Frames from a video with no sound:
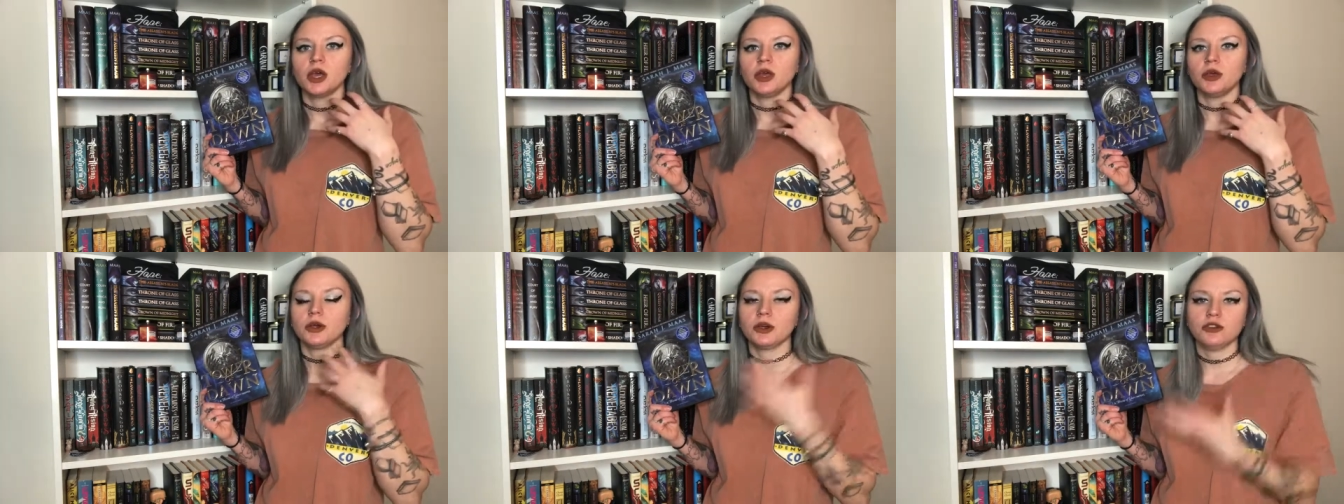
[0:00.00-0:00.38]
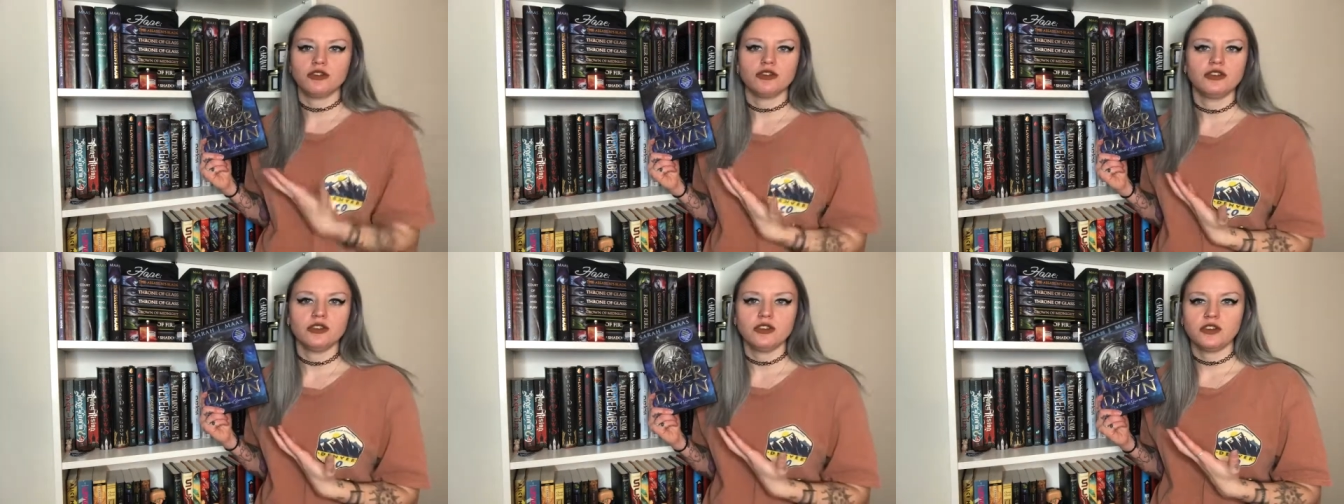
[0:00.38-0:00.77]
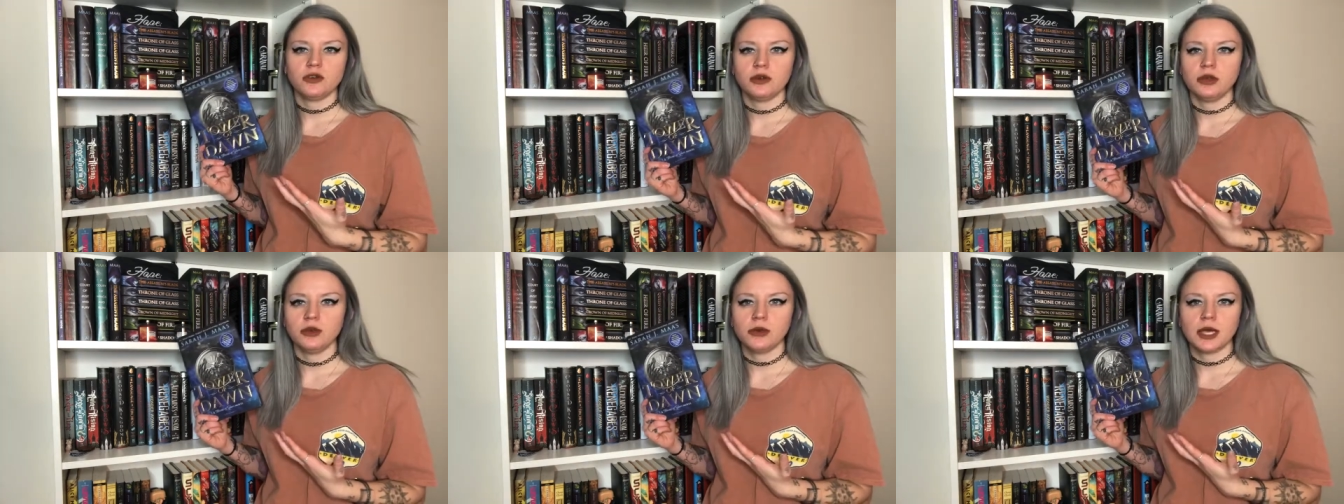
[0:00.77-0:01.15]
you're introduced to
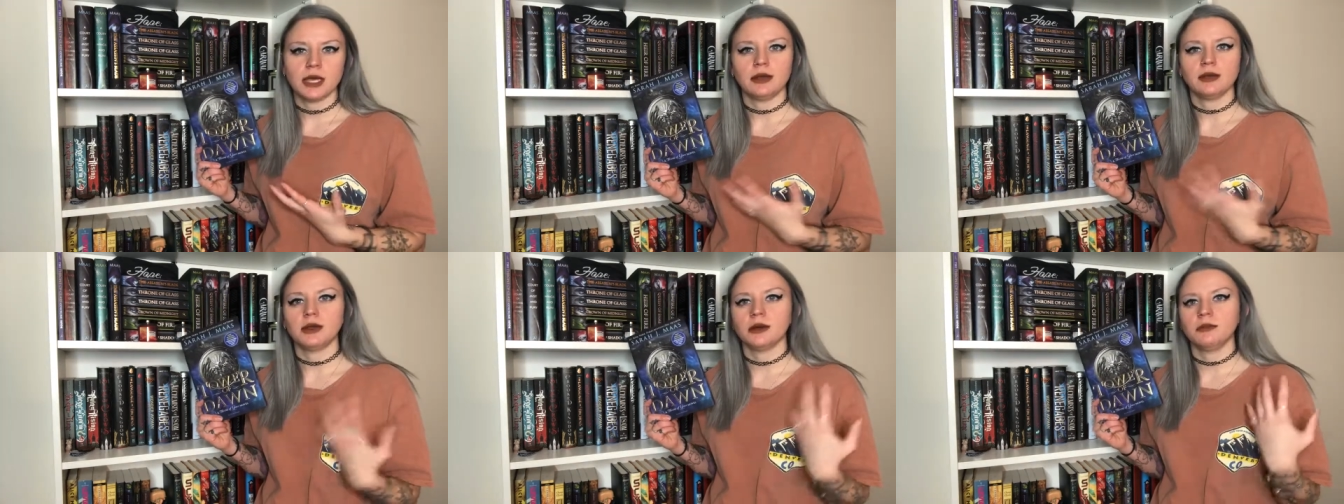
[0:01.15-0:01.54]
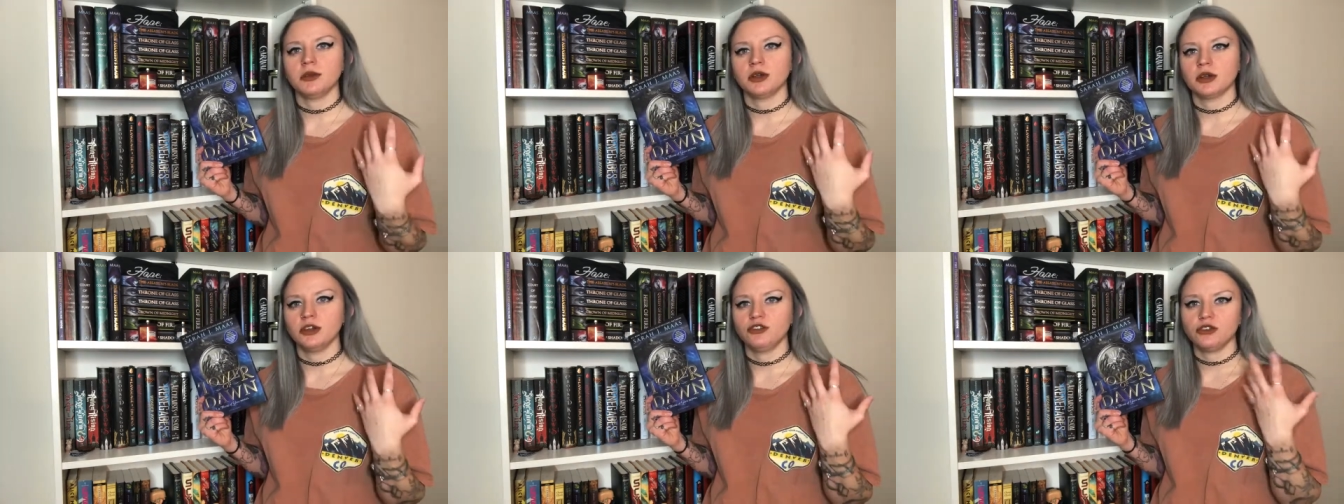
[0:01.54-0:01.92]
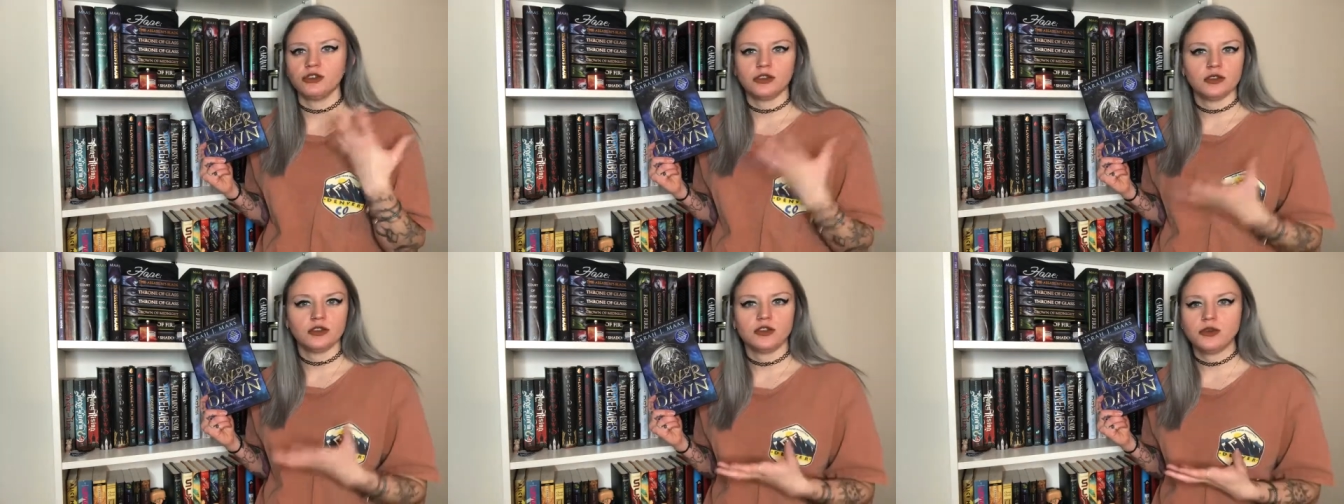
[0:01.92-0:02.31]
a new kingdom, you're
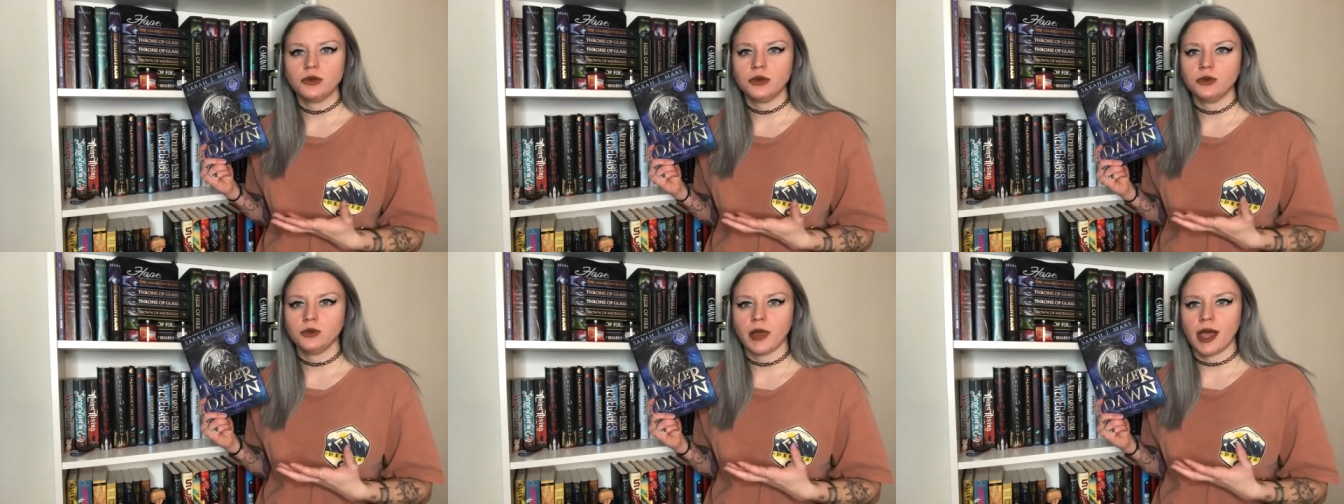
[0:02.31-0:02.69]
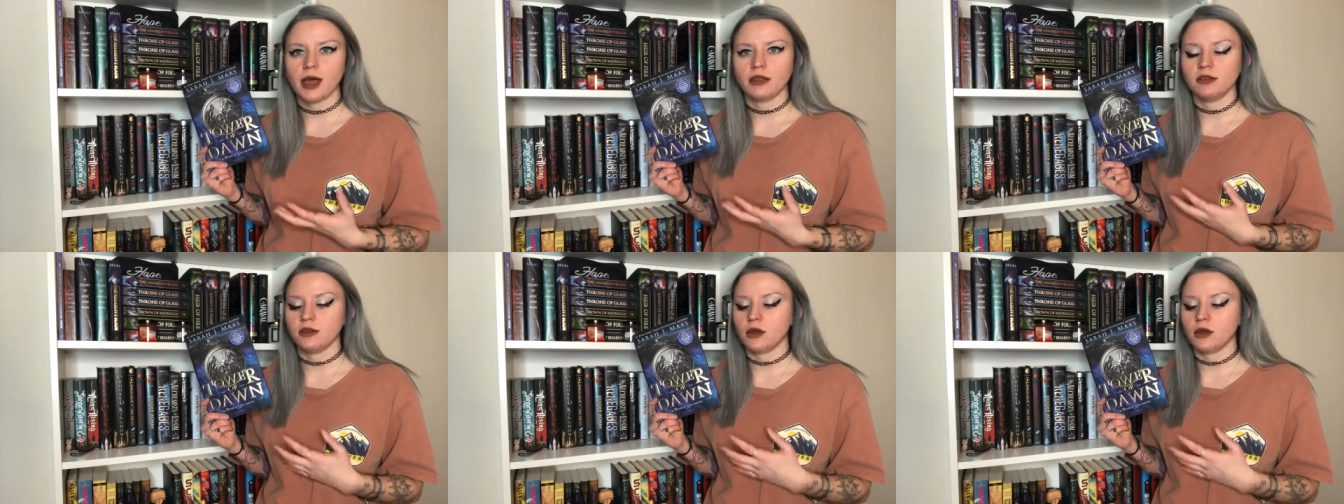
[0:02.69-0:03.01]
introduced to a new land,